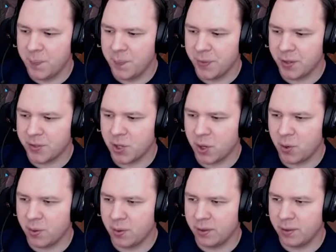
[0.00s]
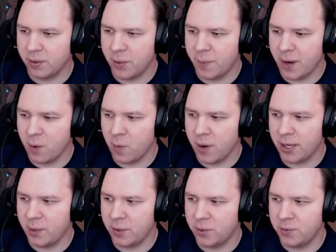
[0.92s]
So, no matter what, he
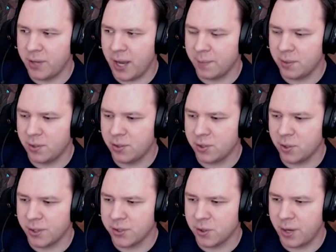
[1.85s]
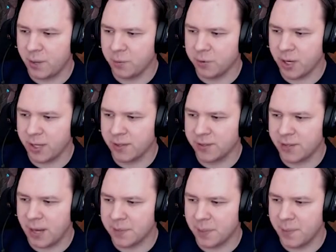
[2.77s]
would do damage. So let's go ahead, we'll try and
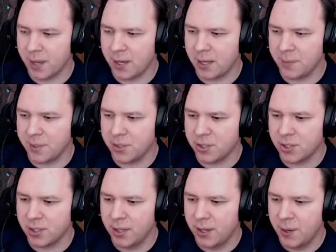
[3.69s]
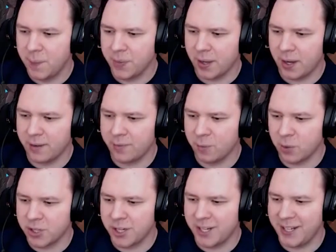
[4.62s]
stop some of that damage.
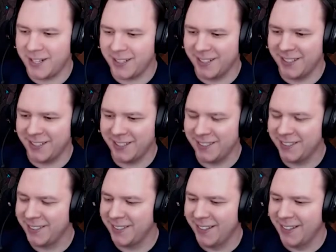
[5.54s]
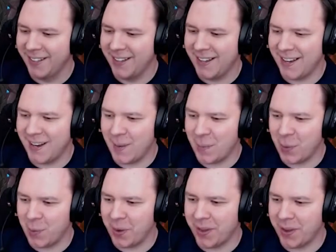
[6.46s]
Unfortunately, the
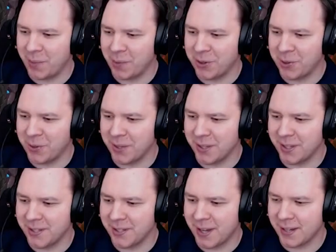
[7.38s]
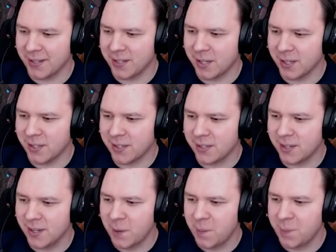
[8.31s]
way that we're doing this kind of sucks.
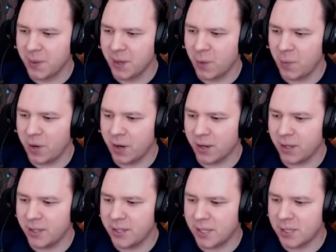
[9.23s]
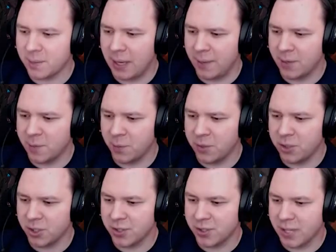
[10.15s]
We are going to take some damage, but we
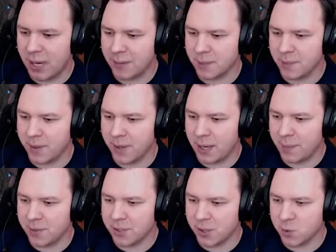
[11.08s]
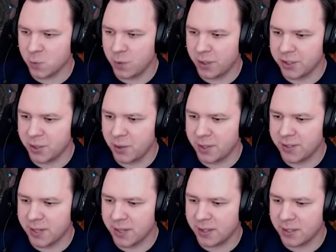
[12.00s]
should stop some of the damage as well. Let's go ahead and
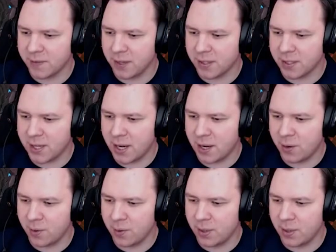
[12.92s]
set this face down.